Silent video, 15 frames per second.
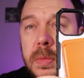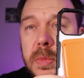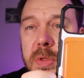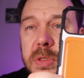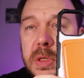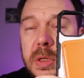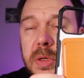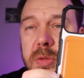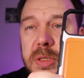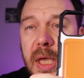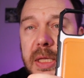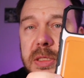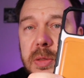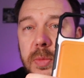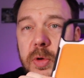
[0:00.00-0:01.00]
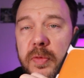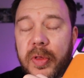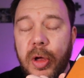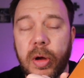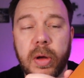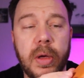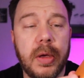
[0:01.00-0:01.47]
See a little dance and move
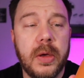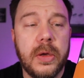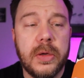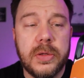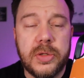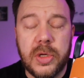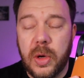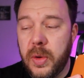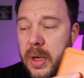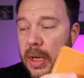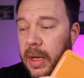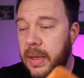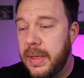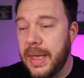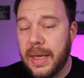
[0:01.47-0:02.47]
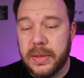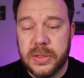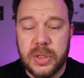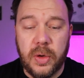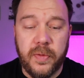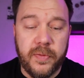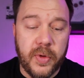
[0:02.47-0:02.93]
there. So yeah,
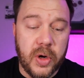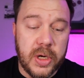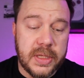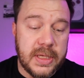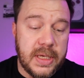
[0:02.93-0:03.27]
so verdict